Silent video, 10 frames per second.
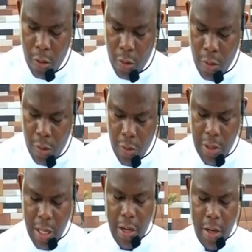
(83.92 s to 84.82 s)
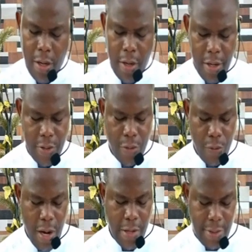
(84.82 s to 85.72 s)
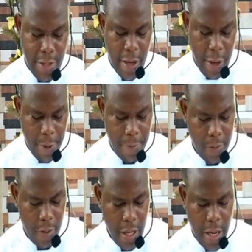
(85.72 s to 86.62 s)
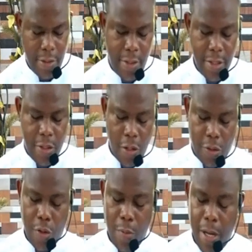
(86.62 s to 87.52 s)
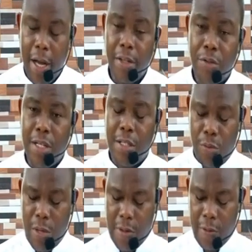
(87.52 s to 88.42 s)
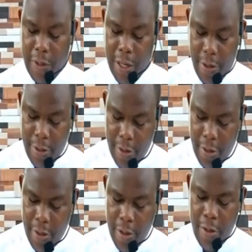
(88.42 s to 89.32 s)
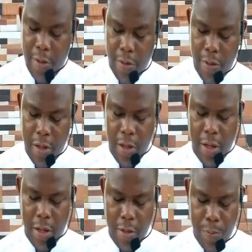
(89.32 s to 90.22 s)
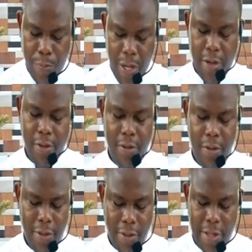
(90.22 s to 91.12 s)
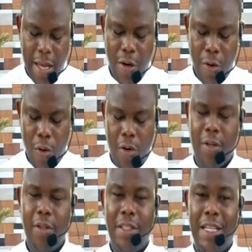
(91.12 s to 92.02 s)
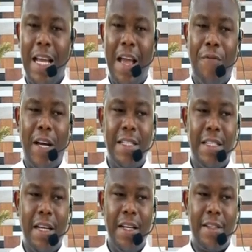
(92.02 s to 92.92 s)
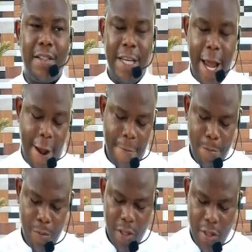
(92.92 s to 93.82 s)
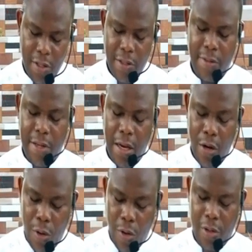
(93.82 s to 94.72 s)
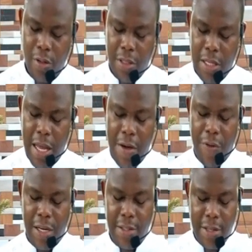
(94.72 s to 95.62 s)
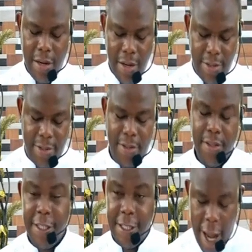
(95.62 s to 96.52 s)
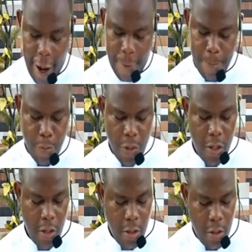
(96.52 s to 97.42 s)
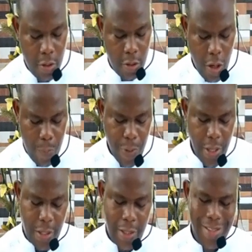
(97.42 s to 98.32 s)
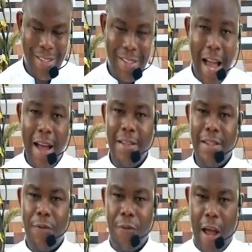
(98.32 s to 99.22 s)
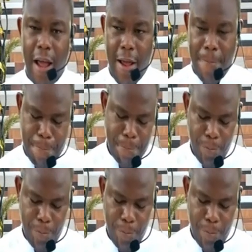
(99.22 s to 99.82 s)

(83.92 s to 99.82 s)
Today is Wednesday, 18th October 2023, being St. Luke the Evangelist Day. St. Luke the Evangelist Day. Topic: stand firm.